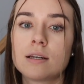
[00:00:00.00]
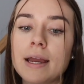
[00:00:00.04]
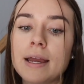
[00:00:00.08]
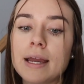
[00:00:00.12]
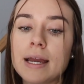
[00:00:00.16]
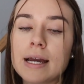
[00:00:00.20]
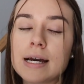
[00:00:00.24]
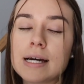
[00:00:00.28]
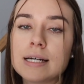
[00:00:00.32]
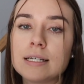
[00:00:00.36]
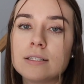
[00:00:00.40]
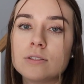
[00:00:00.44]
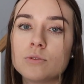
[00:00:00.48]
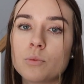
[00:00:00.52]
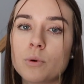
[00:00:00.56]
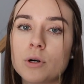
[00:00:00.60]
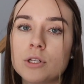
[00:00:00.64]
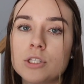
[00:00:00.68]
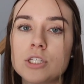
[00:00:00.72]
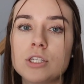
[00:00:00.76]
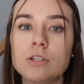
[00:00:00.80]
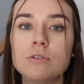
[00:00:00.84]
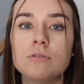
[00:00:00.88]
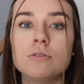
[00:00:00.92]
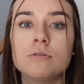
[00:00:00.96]
And
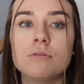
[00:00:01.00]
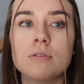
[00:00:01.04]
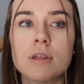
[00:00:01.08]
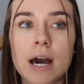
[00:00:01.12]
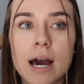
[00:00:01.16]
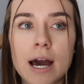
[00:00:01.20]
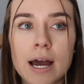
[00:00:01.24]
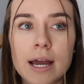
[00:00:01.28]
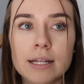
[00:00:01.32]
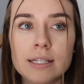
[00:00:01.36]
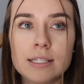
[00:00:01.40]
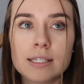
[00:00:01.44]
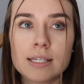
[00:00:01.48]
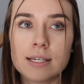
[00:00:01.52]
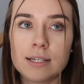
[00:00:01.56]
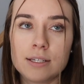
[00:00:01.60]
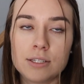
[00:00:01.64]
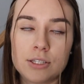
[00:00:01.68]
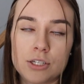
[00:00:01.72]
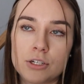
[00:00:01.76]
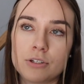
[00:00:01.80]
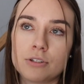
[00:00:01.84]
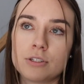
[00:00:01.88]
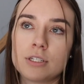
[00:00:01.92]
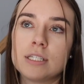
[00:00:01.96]
once you do that, it's
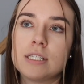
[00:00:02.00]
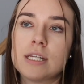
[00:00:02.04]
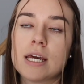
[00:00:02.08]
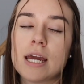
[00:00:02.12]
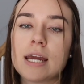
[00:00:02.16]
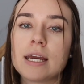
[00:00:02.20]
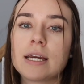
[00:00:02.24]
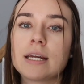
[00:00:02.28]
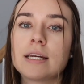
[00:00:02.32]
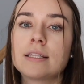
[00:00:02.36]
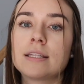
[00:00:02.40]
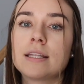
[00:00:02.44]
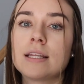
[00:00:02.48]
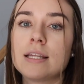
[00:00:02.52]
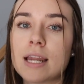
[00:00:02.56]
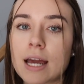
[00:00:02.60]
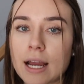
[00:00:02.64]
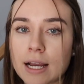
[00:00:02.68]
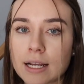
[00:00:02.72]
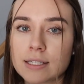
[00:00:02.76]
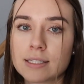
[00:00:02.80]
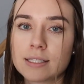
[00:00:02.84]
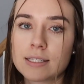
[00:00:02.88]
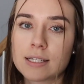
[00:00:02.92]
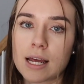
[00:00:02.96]
easier to take the
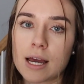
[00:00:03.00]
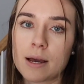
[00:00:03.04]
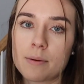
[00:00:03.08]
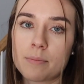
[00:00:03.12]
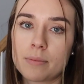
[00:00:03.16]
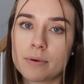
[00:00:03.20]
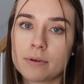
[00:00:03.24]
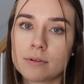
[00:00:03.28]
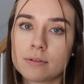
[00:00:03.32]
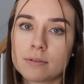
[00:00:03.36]
next step,